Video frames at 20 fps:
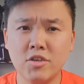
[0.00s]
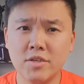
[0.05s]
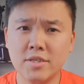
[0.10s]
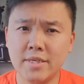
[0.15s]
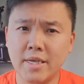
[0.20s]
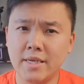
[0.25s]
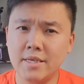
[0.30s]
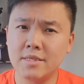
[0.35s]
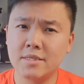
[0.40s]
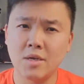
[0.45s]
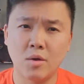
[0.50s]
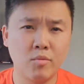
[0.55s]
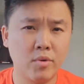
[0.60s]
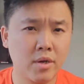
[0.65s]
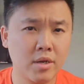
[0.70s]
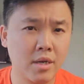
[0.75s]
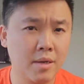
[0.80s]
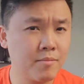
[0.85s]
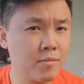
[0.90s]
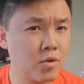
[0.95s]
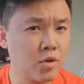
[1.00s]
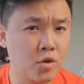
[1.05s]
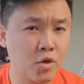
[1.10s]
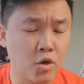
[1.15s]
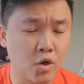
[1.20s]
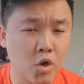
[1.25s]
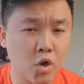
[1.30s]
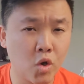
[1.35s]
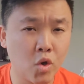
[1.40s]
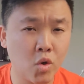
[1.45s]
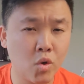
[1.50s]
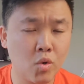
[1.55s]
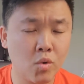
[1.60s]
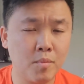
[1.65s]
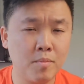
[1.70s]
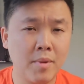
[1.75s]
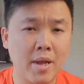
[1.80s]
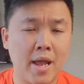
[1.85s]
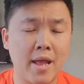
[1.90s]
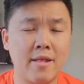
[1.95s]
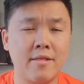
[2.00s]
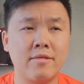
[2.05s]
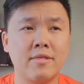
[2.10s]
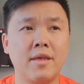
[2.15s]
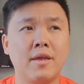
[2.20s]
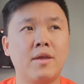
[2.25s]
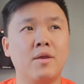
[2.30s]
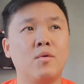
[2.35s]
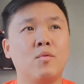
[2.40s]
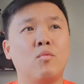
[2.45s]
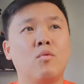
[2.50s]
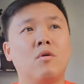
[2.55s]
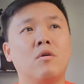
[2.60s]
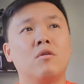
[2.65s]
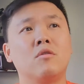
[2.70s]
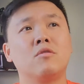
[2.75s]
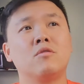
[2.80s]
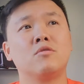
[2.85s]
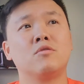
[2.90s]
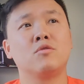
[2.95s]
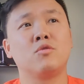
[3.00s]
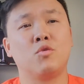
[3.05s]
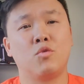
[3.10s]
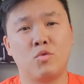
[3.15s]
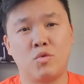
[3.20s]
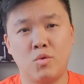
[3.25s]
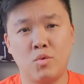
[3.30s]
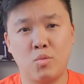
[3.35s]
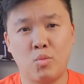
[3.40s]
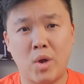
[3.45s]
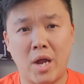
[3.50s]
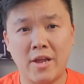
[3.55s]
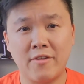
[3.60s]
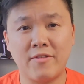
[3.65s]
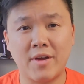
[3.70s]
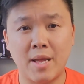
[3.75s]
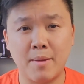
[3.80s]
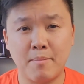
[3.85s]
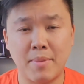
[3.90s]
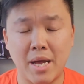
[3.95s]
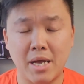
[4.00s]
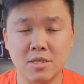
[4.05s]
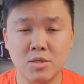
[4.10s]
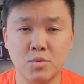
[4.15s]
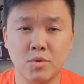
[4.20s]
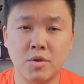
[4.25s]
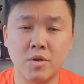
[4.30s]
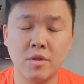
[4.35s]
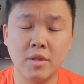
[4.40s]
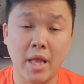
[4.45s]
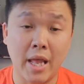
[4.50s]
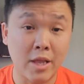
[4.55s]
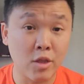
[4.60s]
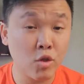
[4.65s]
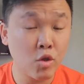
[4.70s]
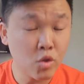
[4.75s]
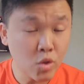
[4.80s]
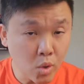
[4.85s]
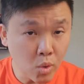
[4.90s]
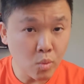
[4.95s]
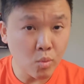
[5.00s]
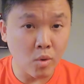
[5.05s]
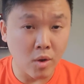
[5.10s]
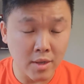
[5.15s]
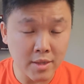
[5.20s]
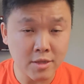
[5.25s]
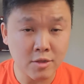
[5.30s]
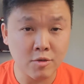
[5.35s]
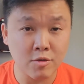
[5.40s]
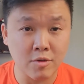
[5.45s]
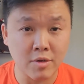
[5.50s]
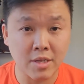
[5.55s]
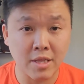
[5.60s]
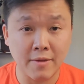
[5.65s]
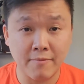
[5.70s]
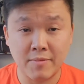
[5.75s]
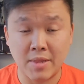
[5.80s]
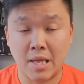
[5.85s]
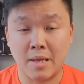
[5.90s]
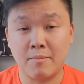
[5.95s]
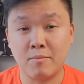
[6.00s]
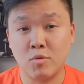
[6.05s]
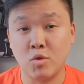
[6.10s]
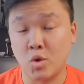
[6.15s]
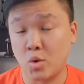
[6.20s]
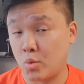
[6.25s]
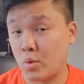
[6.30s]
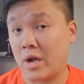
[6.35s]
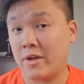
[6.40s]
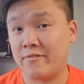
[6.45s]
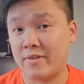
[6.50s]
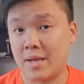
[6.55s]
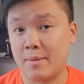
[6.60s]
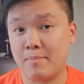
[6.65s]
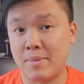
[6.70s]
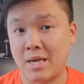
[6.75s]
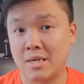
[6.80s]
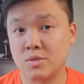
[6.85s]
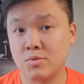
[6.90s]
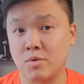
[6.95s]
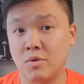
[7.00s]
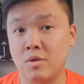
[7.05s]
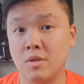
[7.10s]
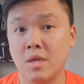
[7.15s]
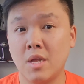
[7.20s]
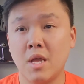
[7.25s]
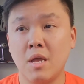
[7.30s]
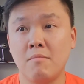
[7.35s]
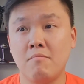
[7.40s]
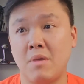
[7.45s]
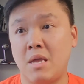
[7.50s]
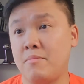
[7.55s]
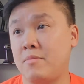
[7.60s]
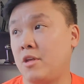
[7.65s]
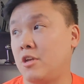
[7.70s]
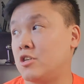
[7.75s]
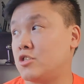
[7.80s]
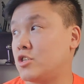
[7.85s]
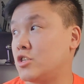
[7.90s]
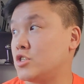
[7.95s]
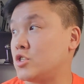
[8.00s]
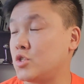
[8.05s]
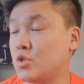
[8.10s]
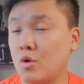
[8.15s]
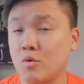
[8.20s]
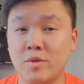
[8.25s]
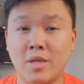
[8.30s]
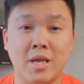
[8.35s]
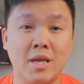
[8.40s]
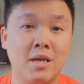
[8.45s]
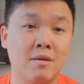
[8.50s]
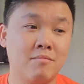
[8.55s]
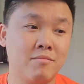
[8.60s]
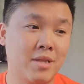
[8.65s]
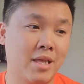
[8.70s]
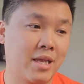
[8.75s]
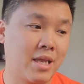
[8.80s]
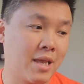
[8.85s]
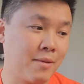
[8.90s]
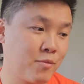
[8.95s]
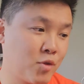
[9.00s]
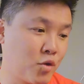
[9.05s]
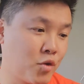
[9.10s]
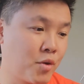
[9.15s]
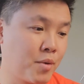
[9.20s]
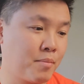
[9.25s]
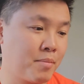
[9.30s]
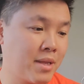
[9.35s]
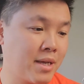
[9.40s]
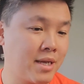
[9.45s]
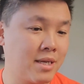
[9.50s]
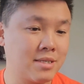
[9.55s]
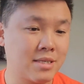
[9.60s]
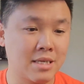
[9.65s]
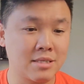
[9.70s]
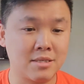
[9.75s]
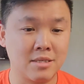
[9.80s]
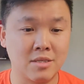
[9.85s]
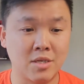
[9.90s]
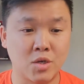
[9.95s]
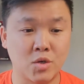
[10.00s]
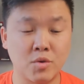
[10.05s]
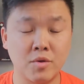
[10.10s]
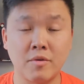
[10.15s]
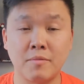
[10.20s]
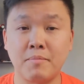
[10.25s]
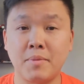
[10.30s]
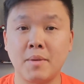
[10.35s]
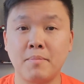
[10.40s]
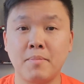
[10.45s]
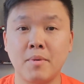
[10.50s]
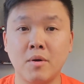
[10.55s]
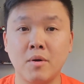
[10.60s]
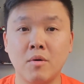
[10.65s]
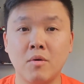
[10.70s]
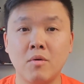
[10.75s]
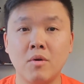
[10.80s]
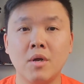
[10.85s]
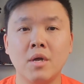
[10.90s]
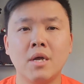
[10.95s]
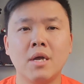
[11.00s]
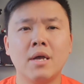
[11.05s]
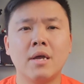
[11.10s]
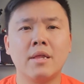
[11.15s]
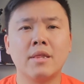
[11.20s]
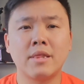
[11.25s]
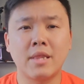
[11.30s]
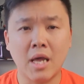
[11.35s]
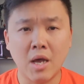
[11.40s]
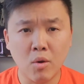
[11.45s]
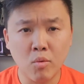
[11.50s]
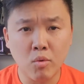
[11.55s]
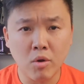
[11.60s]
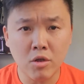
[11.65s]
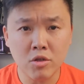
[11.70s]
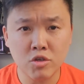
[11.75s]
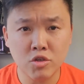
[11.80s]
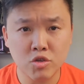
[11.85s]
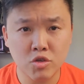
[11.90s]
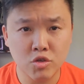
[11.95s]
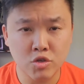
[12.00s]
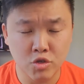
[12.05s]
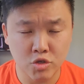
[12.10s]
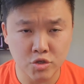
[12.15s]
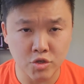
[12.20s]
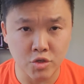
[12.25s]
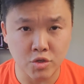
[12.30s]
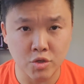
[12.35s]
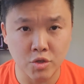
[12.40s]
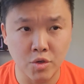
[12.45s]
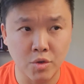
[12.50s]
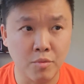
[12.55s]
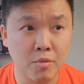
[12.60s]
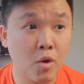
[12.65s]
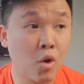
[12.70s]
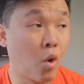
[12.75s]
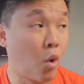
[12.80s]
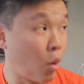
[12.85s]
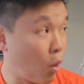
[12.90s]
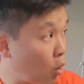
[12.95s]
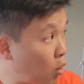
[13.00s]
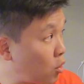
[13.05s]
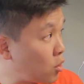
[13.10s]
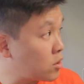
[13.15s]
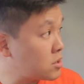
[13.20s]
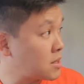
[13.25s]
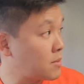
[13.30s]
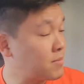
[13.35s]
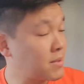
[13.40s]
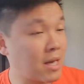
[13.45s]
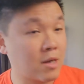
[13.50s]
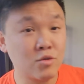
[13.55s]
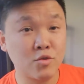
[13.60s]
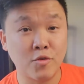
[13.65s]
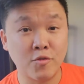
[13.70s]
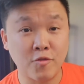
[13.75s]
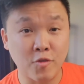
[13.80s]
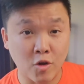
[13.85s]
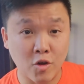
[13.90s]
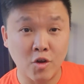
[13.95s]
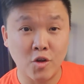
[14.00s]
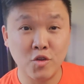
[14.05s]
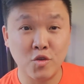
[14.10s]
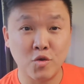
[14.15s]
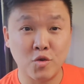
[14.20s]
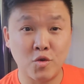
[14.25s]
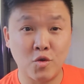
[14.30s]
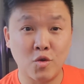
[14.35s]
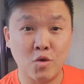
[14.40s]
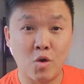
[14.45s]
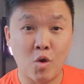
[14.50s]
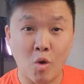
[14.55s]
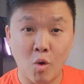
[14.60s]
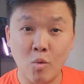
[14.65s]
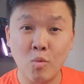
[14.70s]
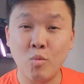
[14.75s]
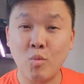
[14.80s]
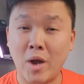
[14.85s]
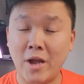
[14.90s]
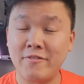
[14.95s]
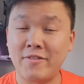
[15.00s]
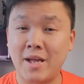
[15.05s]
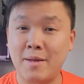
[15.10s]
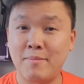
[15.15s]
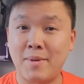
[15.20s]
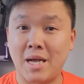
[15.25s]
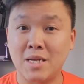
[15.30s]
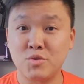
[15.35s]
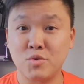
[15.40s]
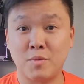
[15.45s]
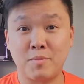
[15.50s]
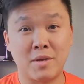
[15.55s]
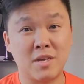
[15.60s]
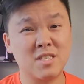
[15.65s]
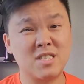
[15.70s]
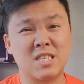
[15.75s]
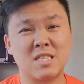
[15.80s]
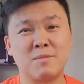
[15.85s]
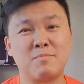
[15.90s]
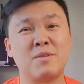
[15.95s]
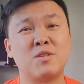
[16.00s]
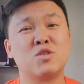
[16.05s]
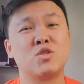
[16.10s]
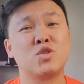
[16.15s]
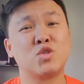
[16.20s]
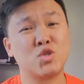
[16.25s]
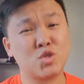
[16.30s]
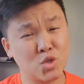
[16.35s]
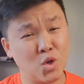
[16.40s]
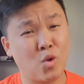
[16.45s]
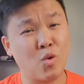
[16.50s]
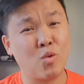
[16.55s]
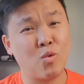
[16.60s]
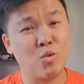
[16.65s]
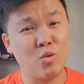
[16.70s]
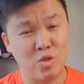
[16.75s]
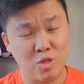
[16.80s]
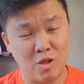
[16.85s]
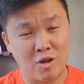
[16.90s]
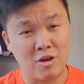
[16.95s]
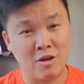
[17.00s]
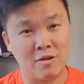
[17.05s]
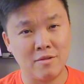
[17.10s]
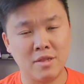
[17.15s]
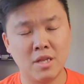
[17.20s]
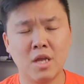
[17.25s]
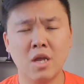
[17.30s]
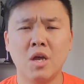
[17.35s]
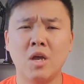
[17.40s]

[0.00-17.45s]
just say someone come to your home and they want your Wi-Fi password and you don't want to give them your Wi-Fi password. Maybe you just know them, they came to your place as in a group of people. Now what you, you should do, or sometimes you forgot your home Wi-Fi password because it's been so long.